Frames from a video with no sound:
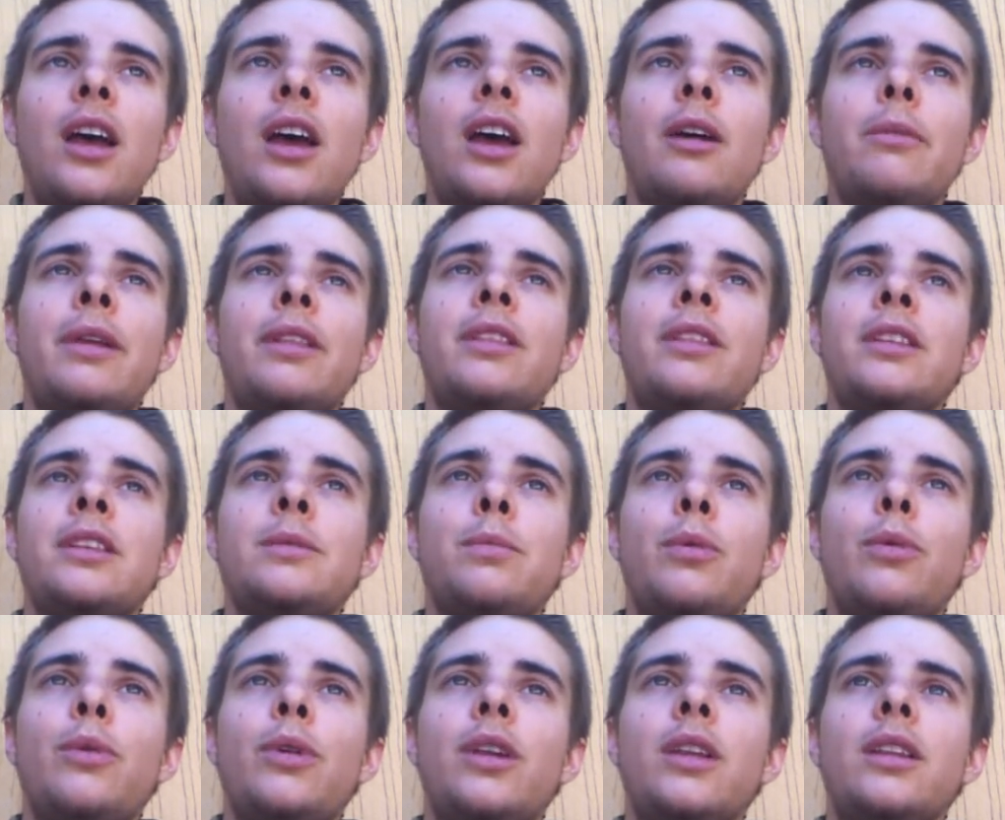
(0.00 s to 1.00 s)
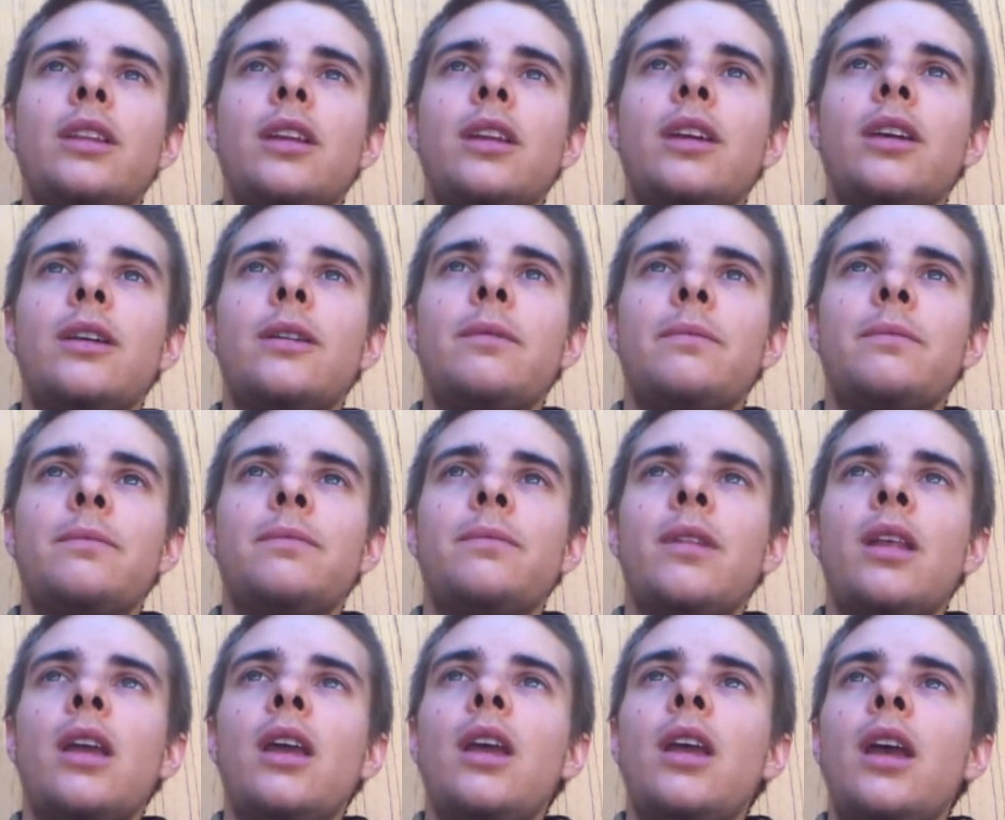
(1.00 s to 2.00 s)
At this point,
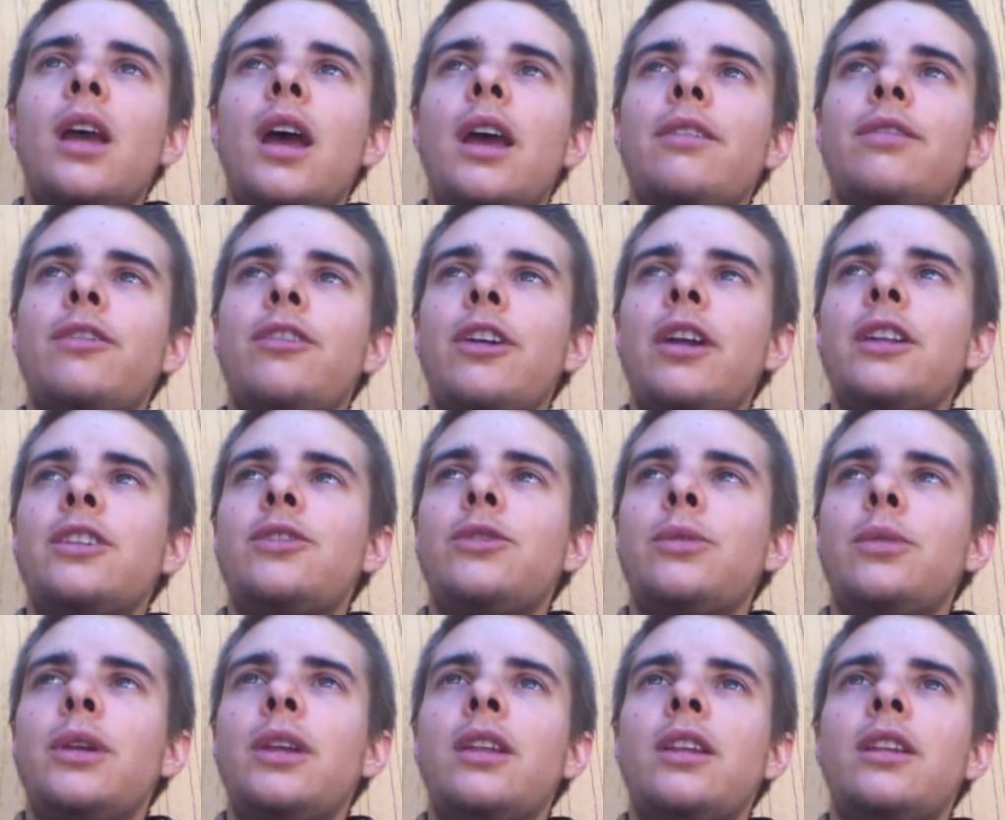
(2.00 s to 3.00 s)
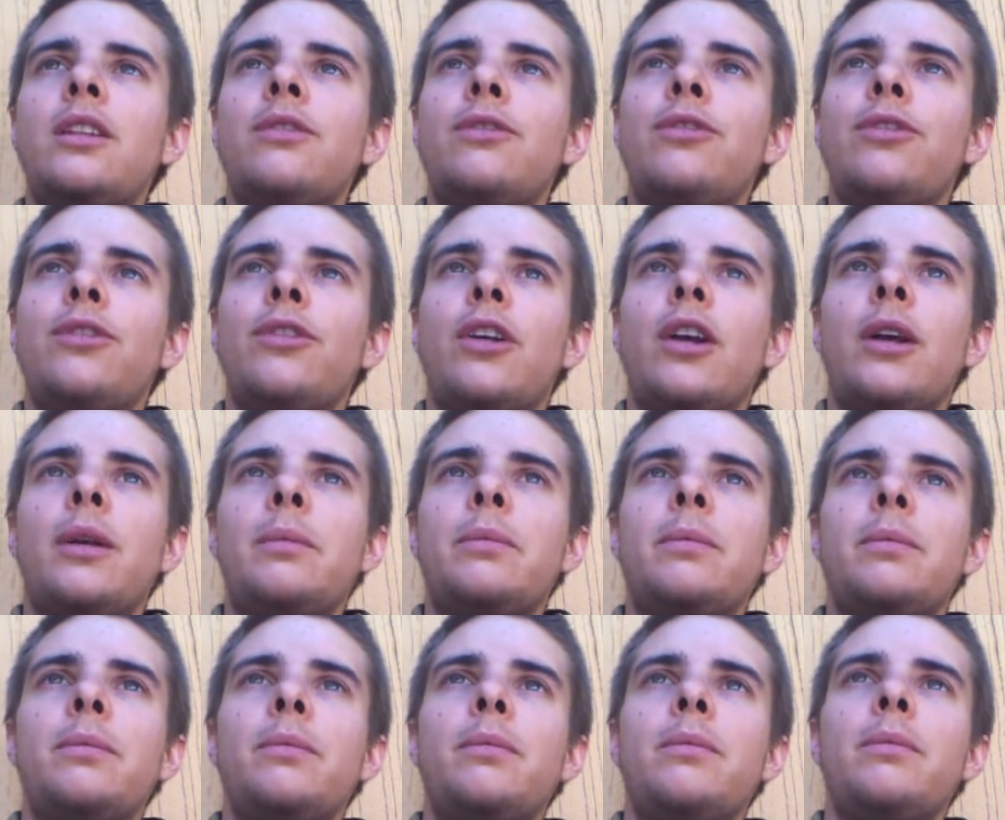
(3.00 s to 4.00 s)
I've graduated
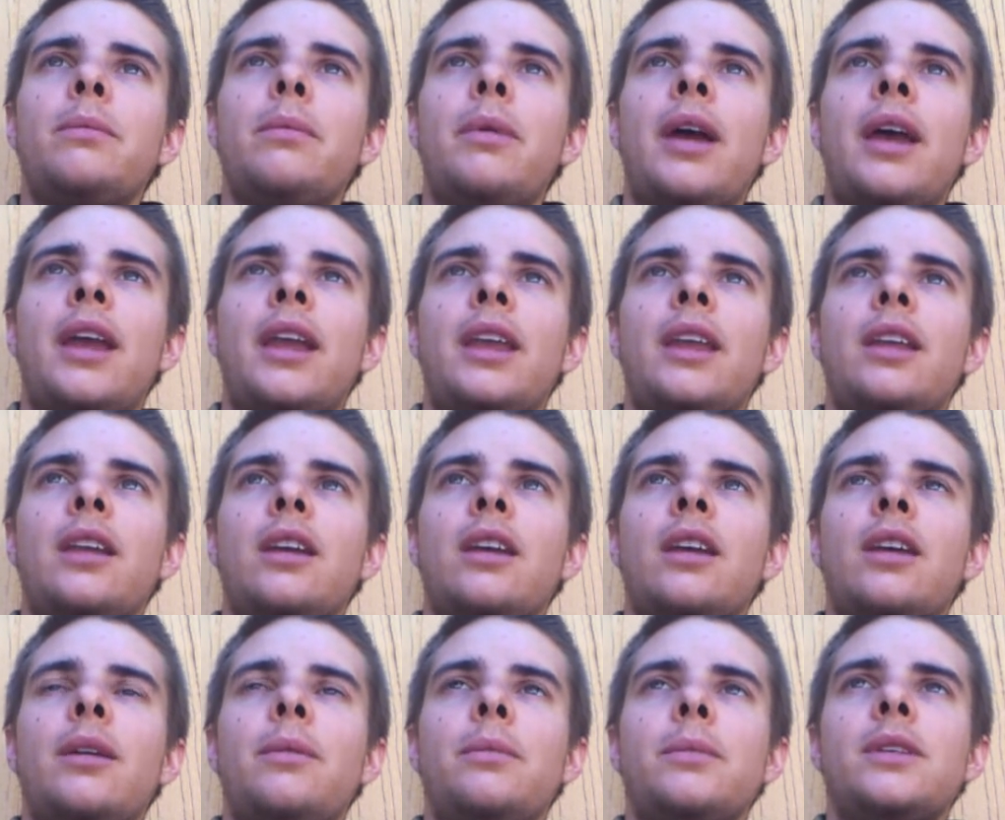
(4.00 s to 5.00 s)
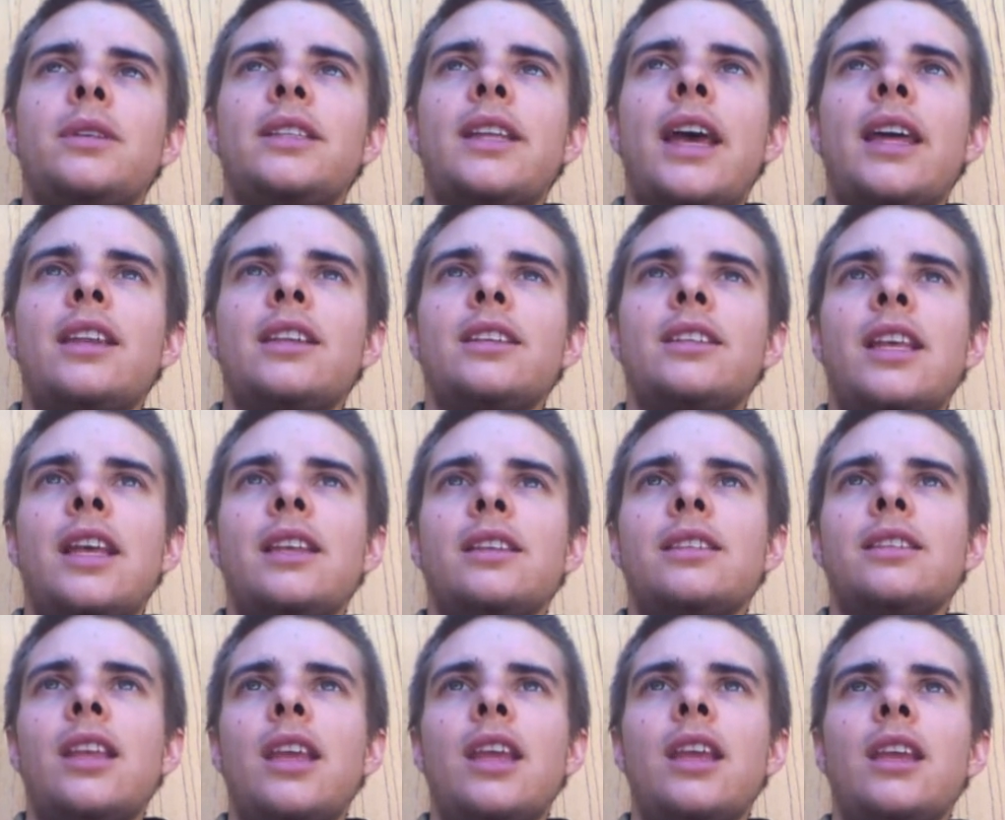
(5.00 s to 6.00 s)
from my status
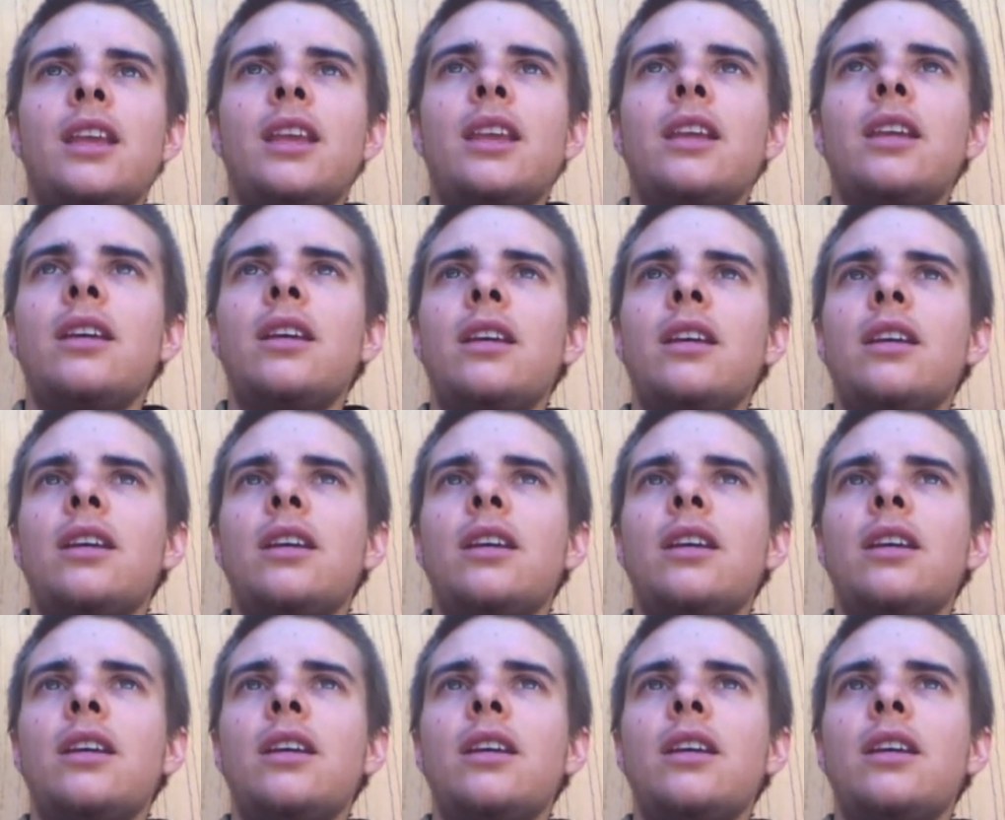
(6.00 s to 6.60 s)
as a